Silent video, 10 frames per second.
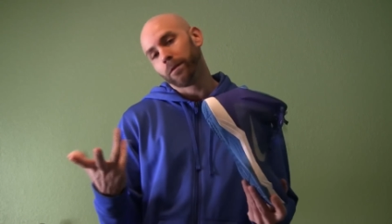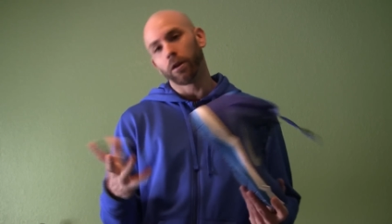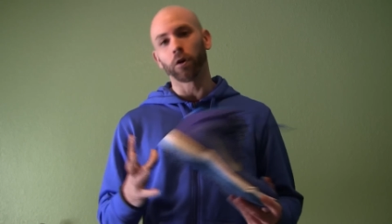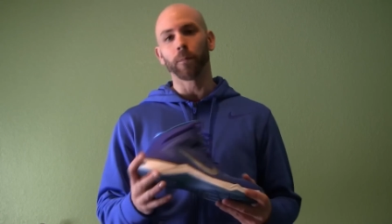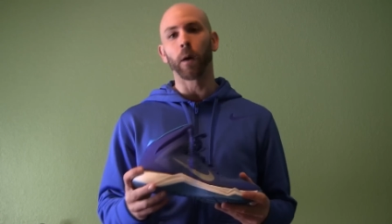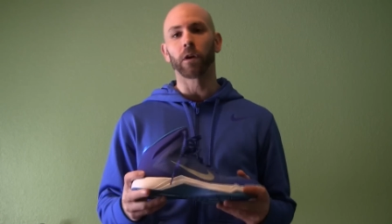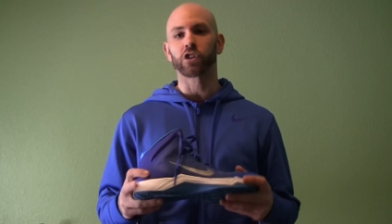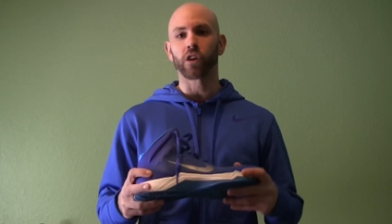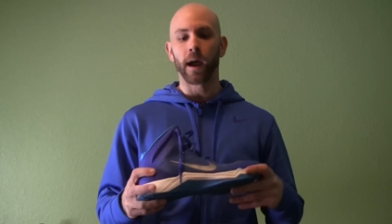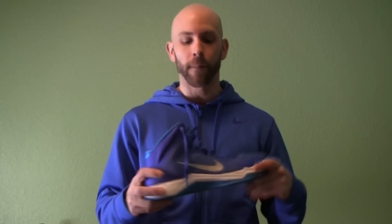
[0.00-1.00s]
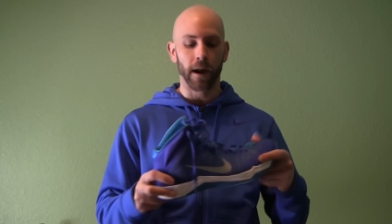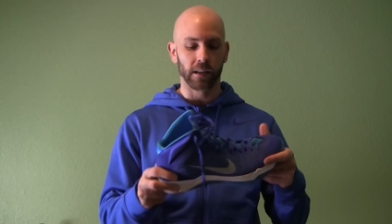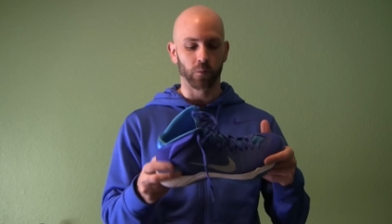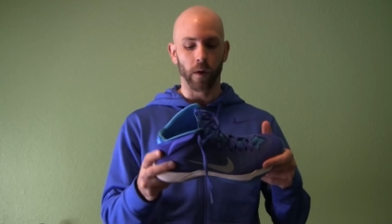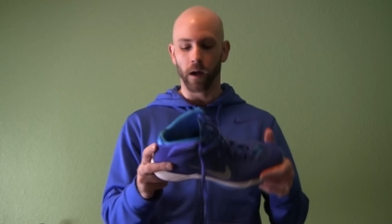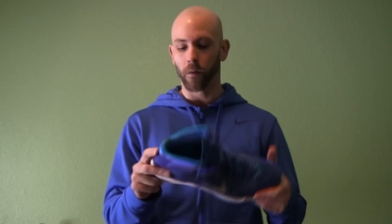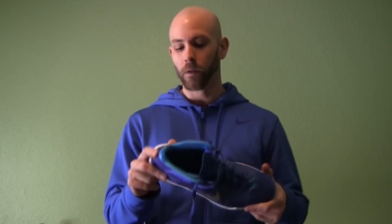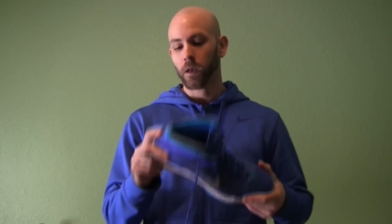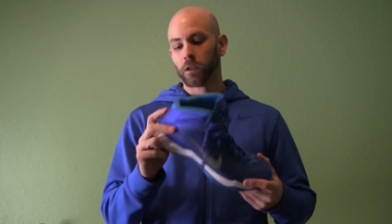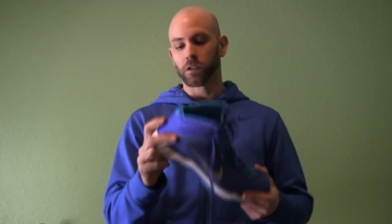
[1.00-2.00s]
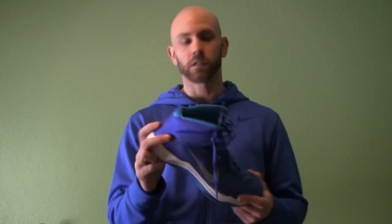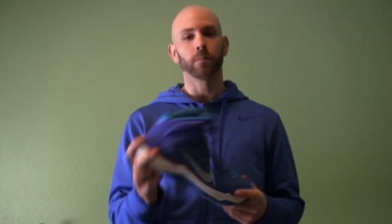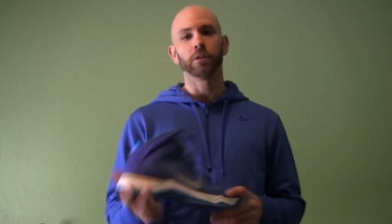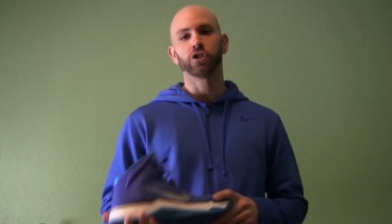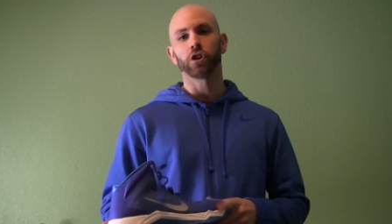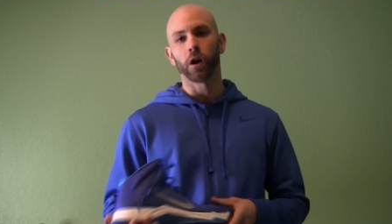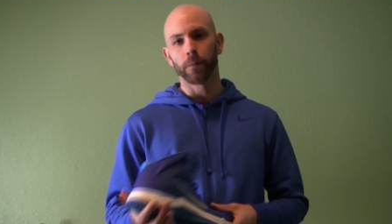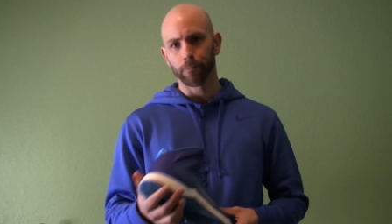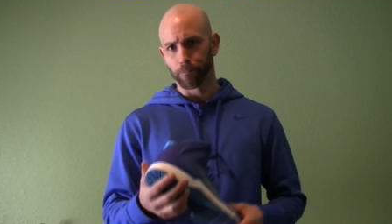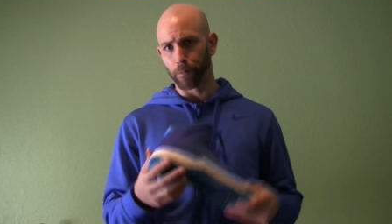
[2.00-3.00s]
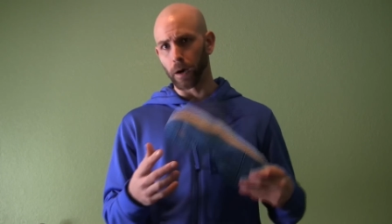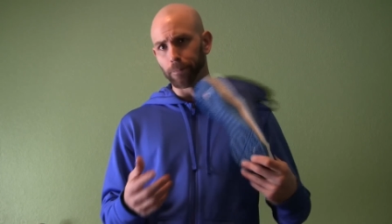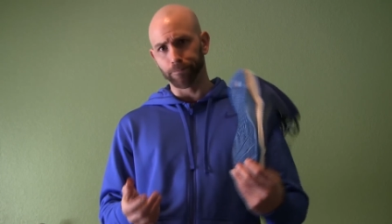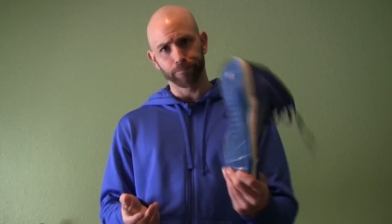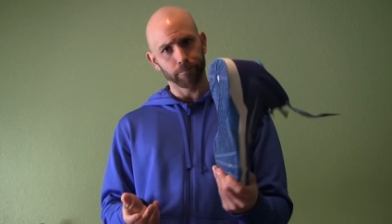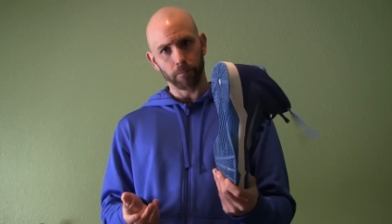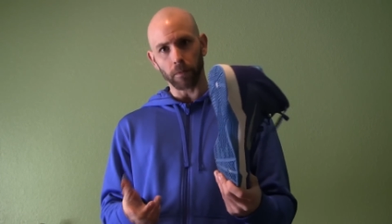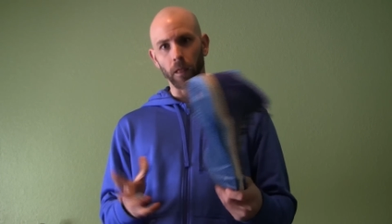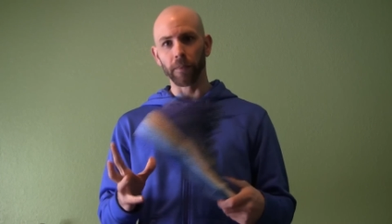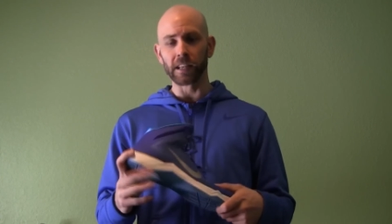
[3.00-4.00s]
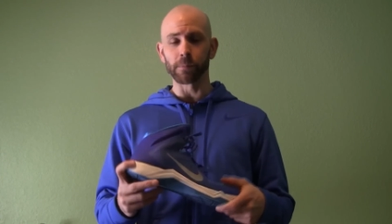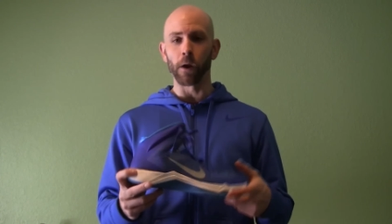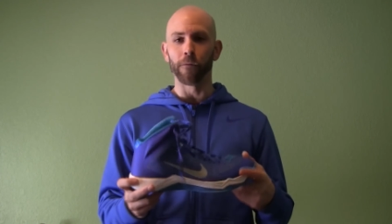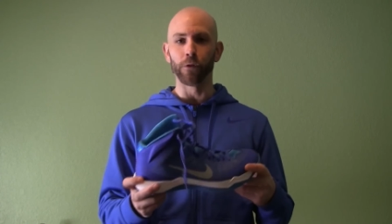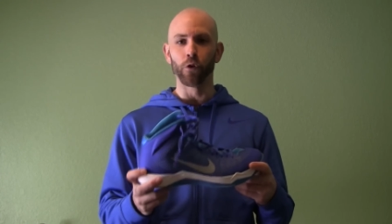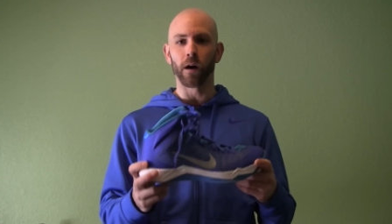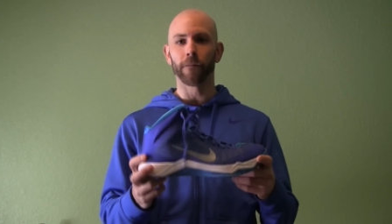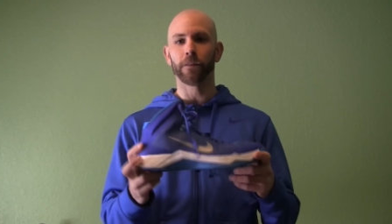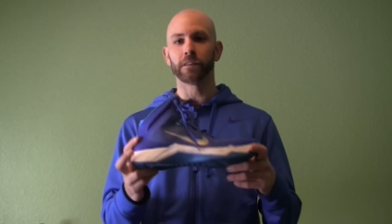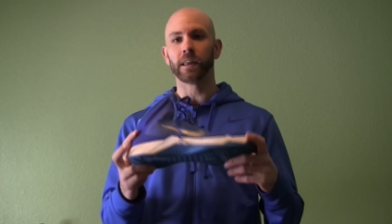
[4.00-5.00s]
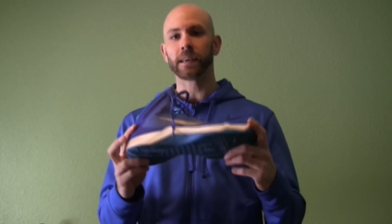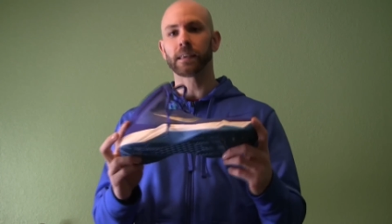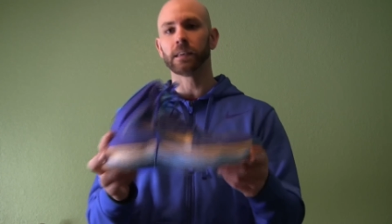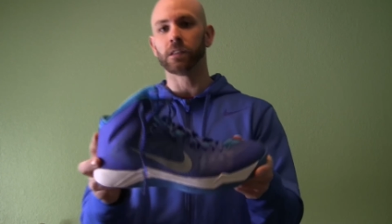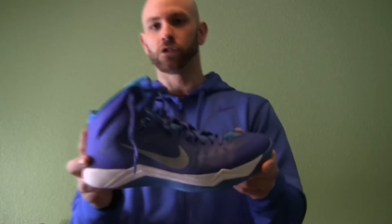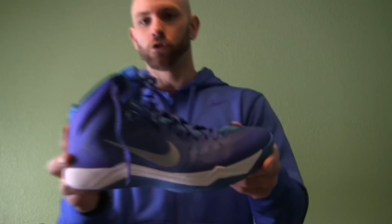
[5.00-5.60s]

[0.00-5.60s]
You know, you might want to try them on as well just to be sure. But that's my review of the Nike